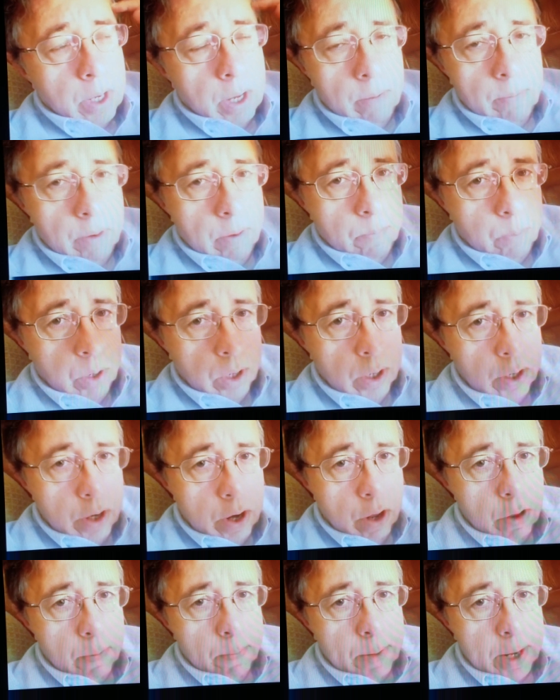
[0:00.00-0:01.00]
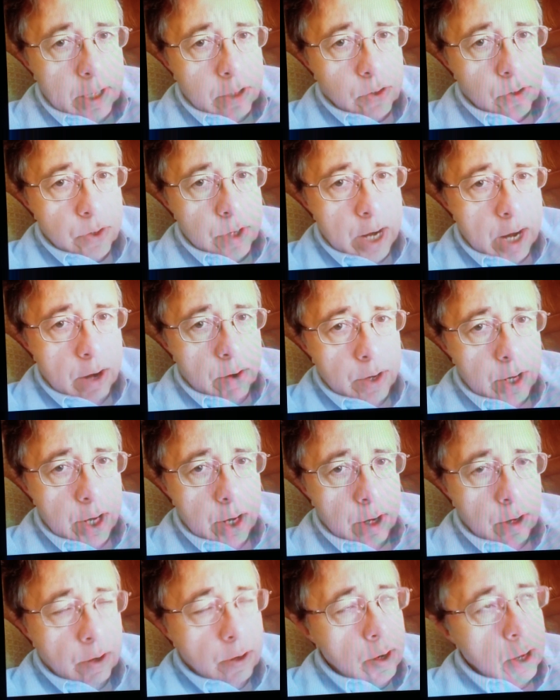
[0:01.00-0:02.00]
I'm going to put another picture down
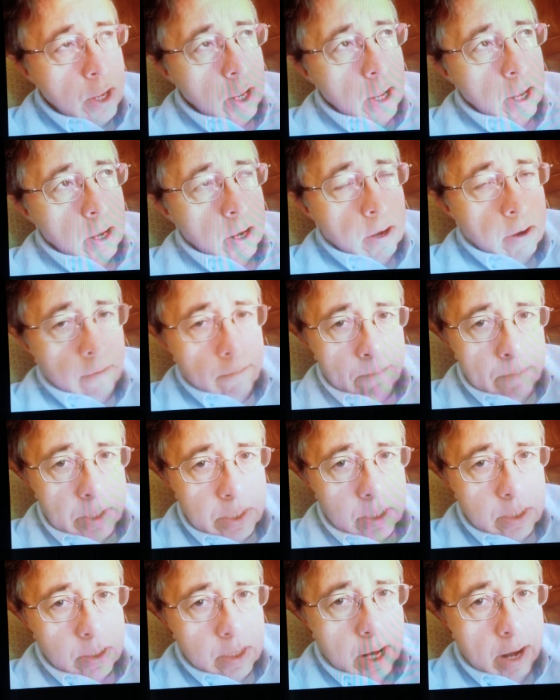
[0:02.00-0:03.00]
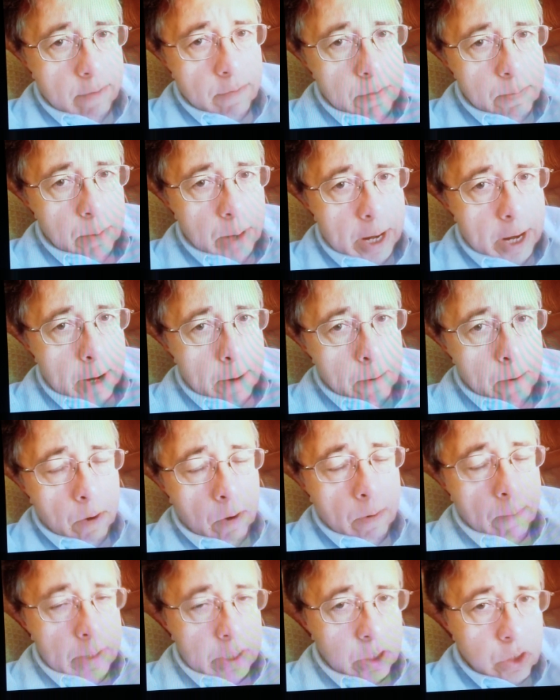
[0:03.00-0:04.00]
here of Mrs.
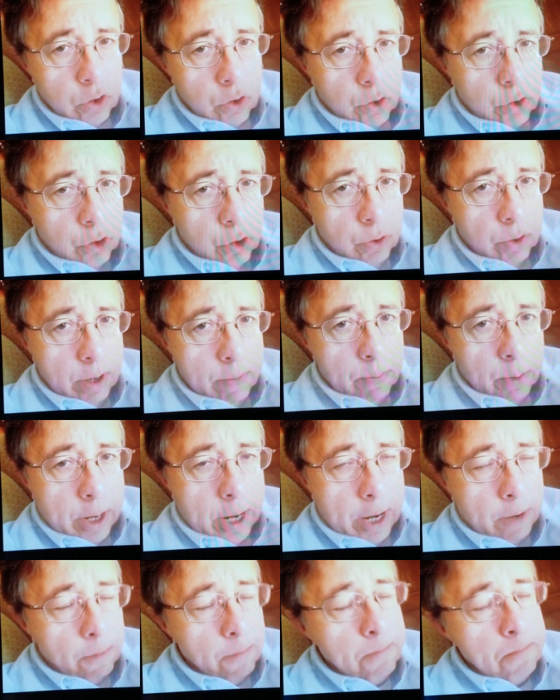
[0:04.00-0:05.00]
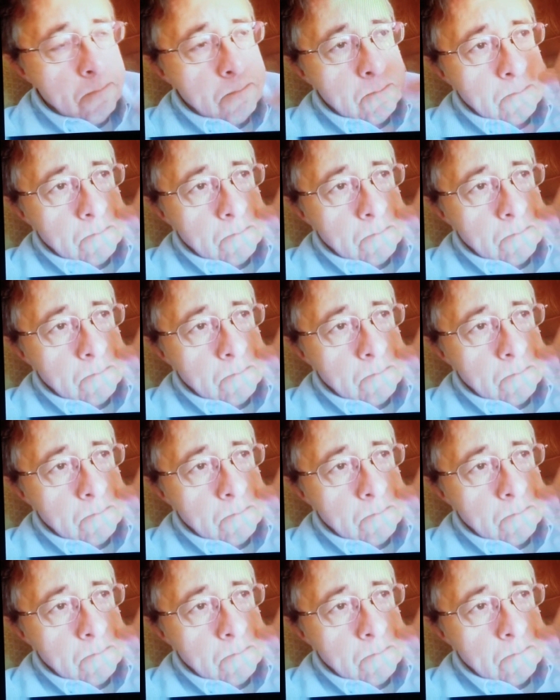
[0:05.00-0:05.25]
Judy Brown,